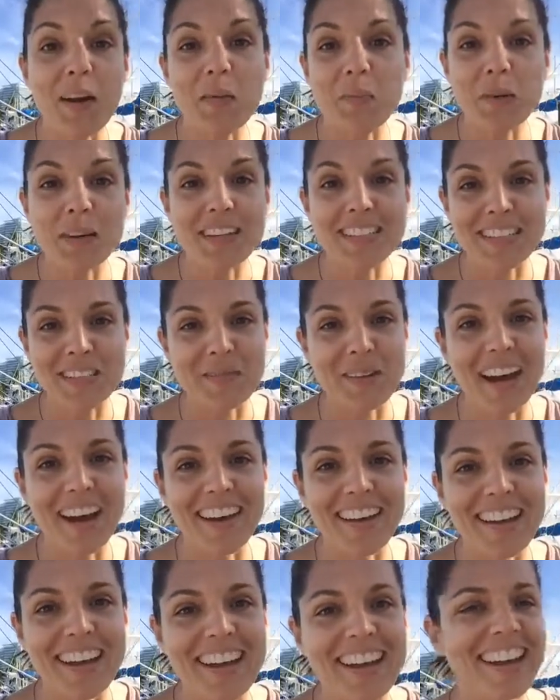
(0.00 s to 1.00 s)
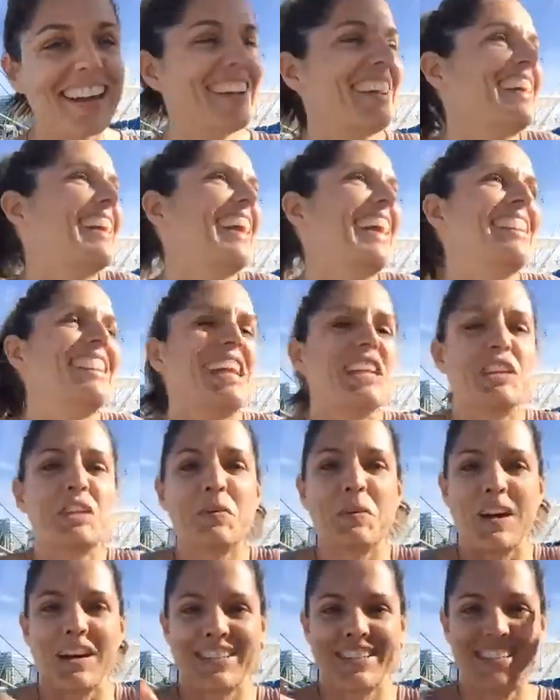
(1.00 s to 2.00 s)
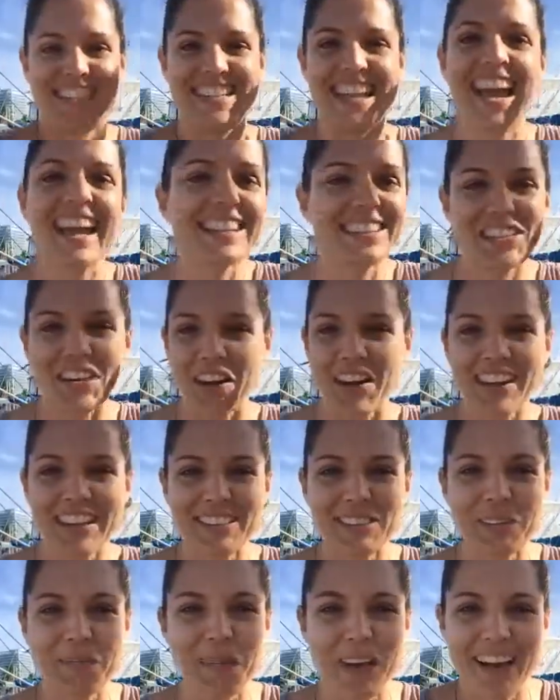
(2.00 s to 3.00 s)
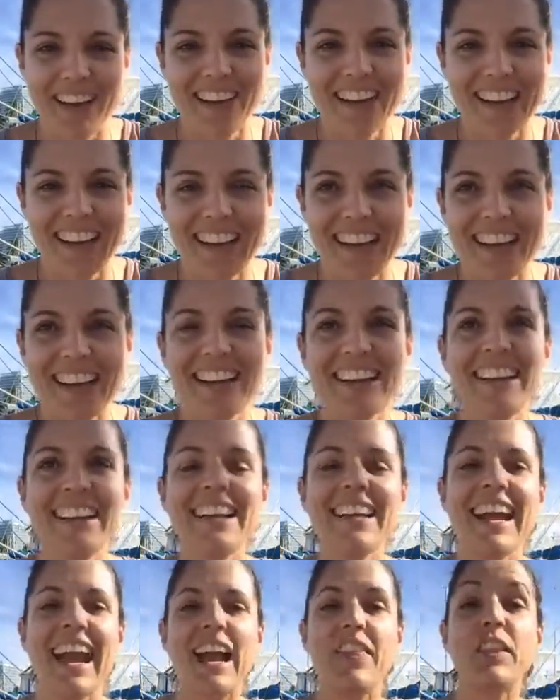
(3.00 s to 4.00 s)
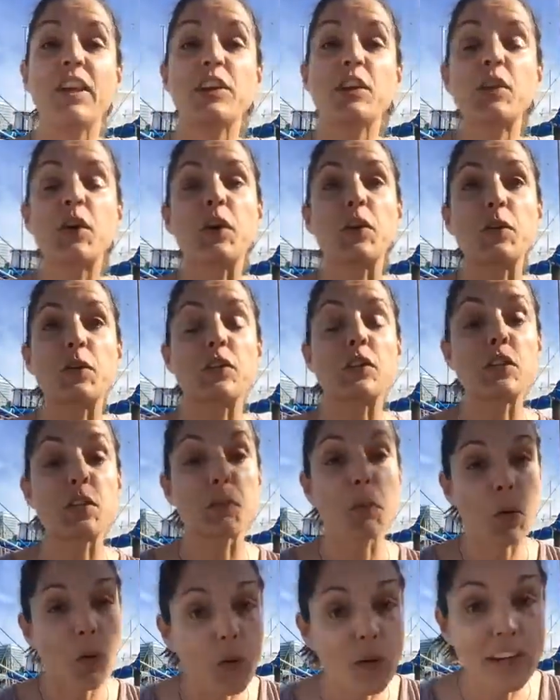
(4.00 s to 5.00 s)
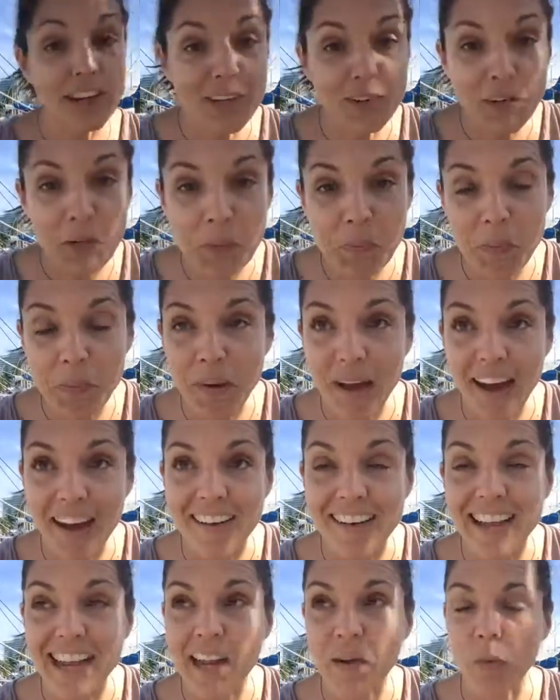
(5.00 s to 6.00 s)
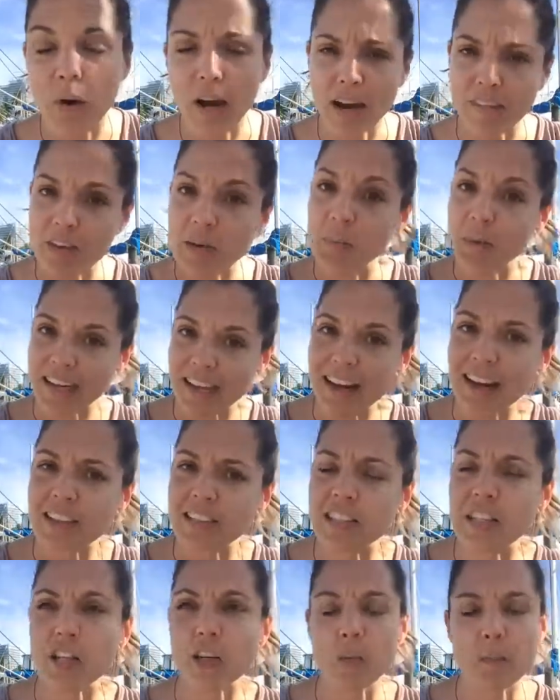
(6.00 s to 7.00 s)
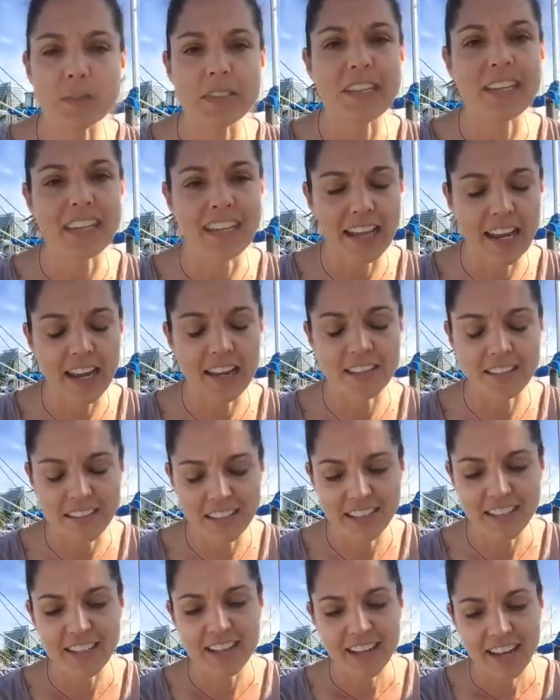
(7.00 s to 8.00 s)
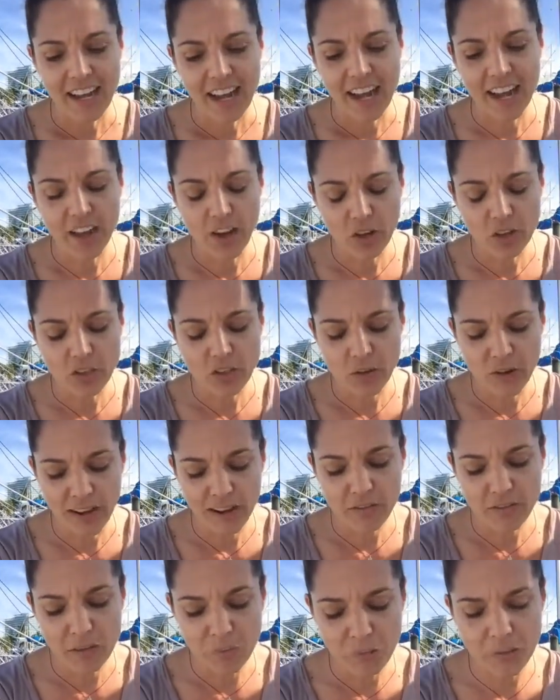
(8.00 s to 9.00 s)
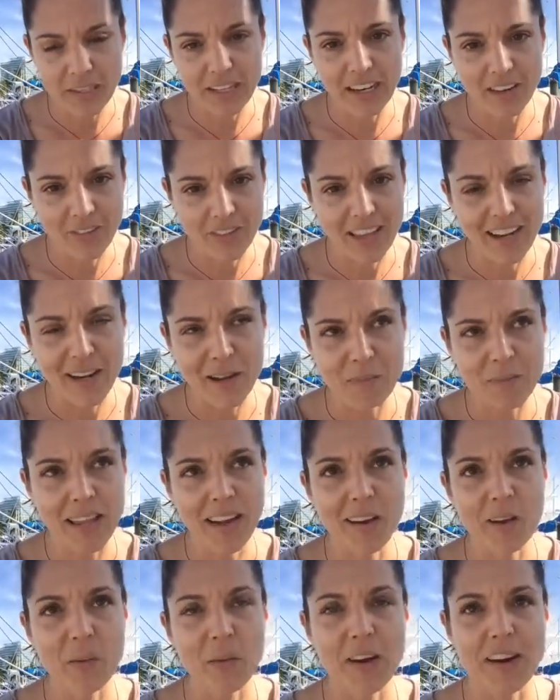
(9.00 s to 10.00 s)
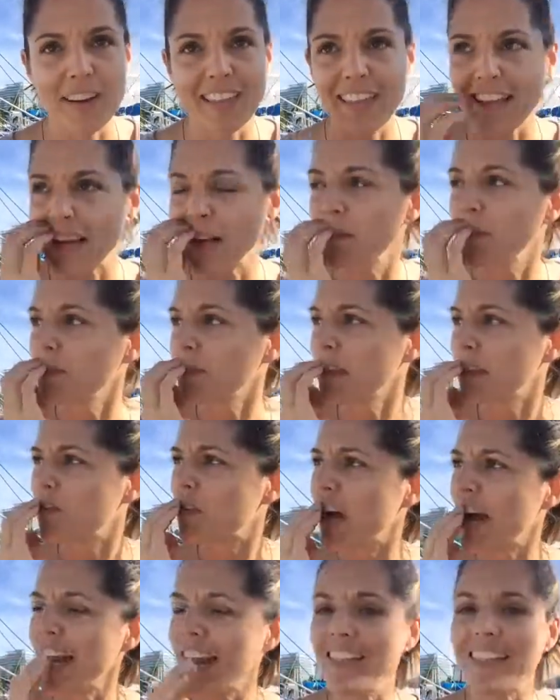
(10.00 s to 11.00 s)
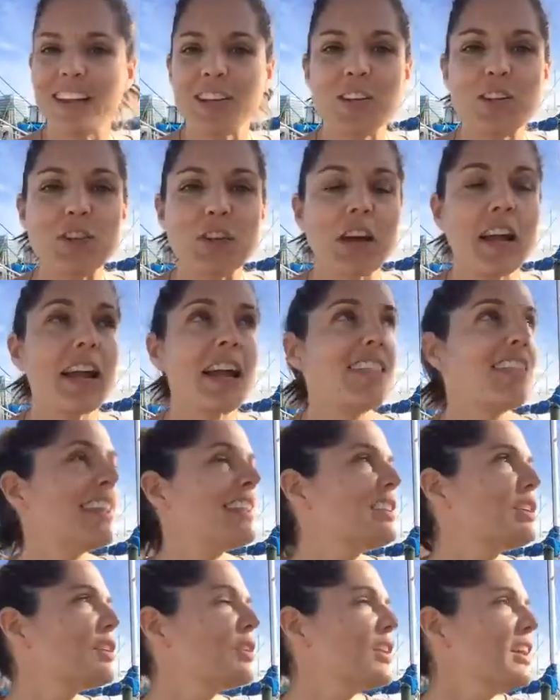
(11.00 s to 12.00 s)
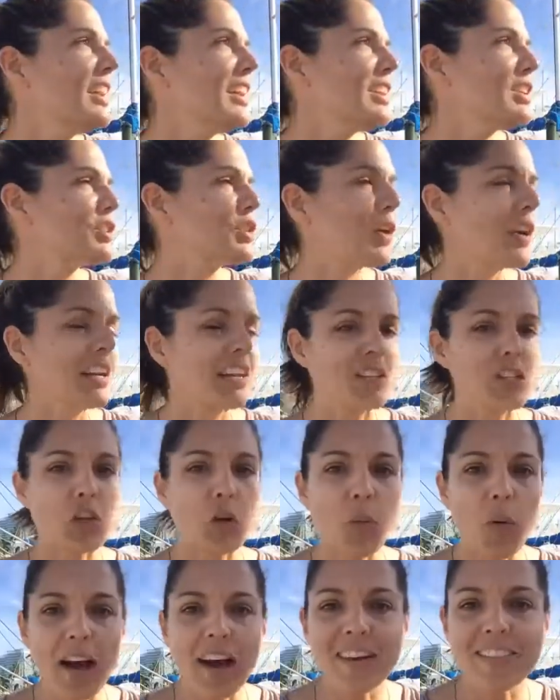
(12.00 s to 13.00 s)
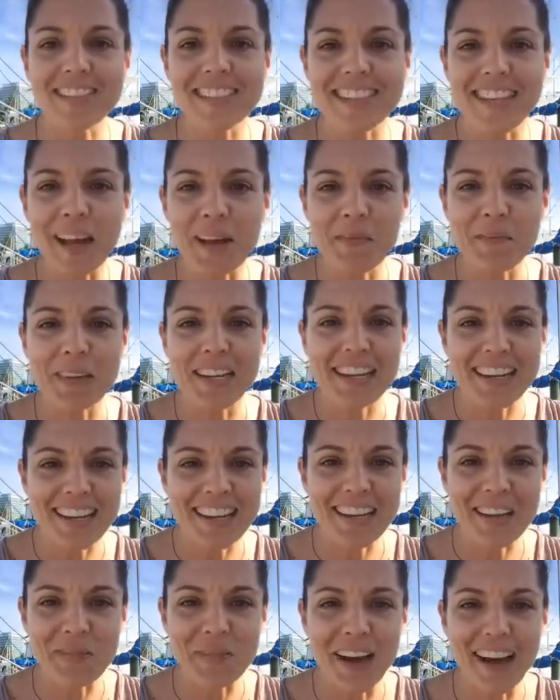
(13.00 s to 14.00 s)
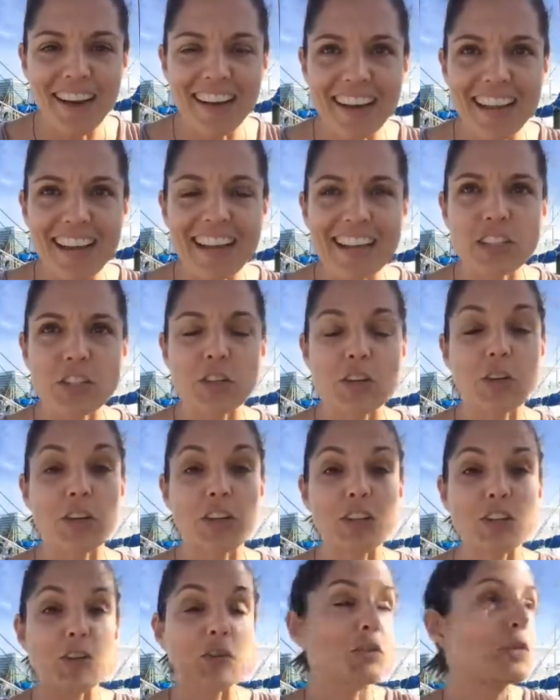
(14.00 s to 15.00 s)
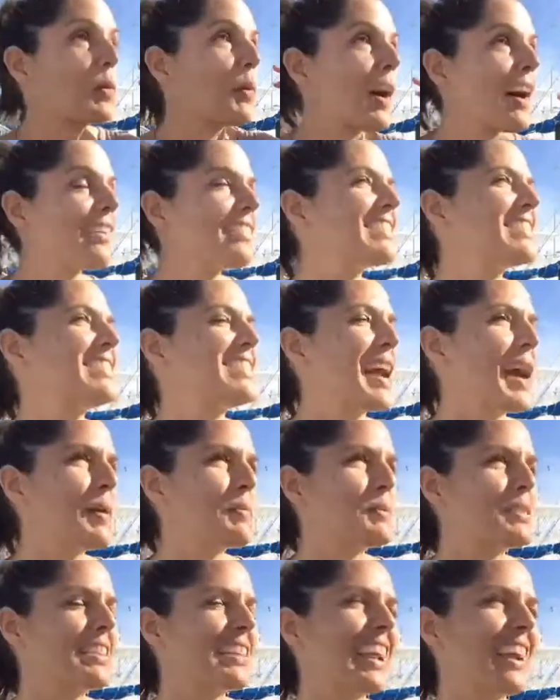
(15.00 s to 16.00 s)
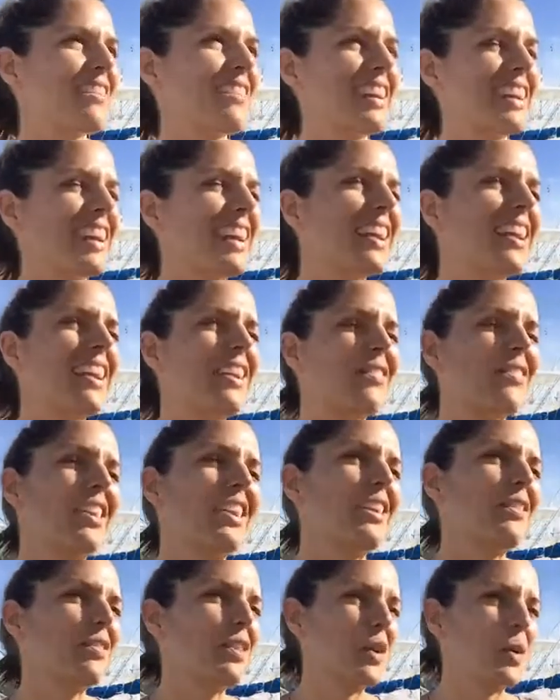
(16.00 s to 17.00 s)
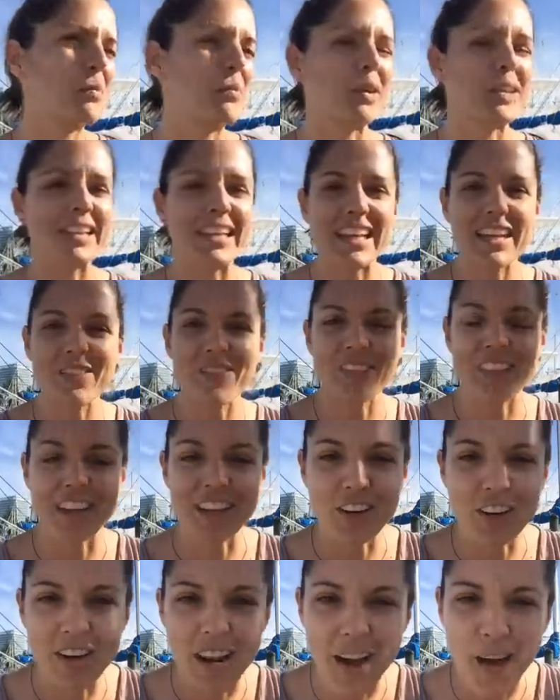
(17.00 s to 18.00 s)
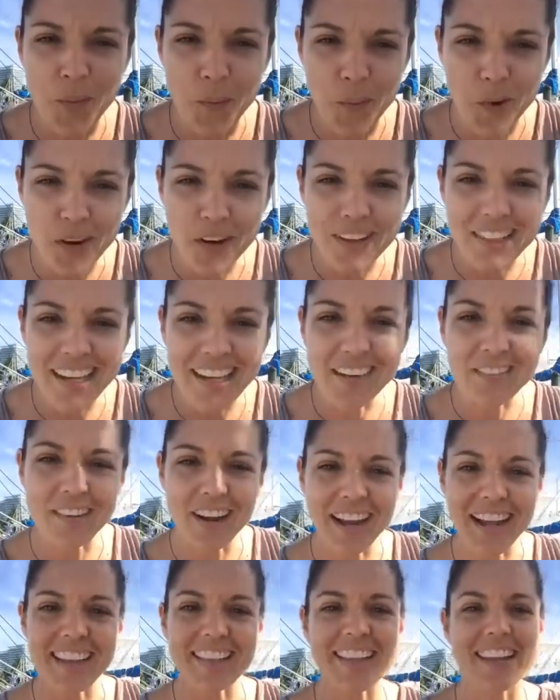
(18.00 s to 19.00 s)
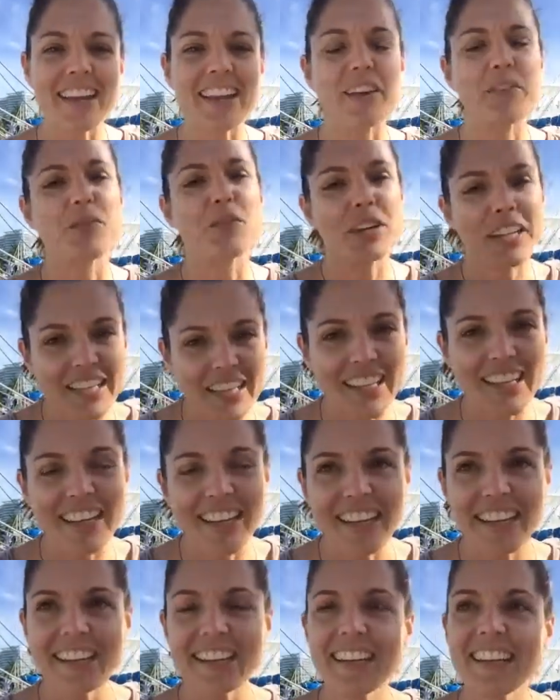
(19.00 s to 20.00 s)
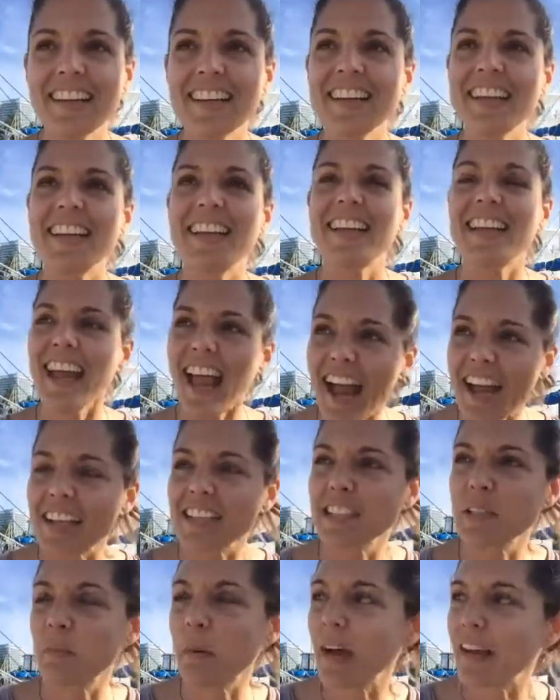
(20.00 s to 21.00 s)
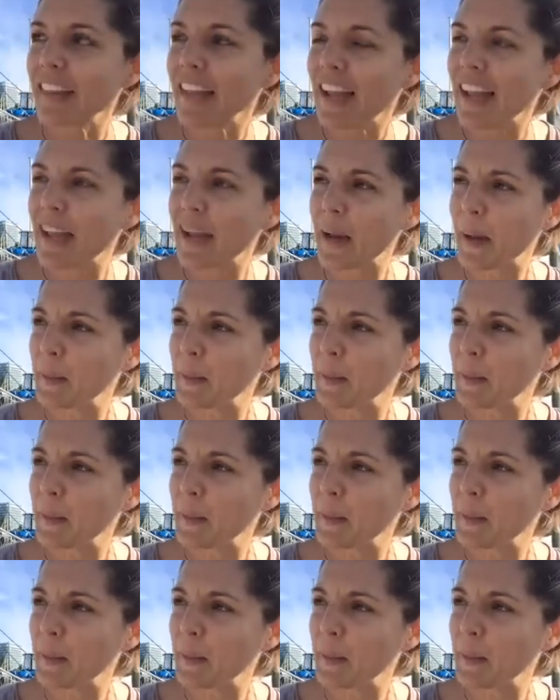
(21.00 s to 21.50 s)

books about it, and then you watch TED Talks about it, and then you go to a support group about it where everybody else in the group is like, yes, I also have the belief that I'm not worthy, right? And then you join a 12-step meeting about it, so you can do 12 steps to get rid of your belief that you're not worthy, right? Like, really? Yes, but like,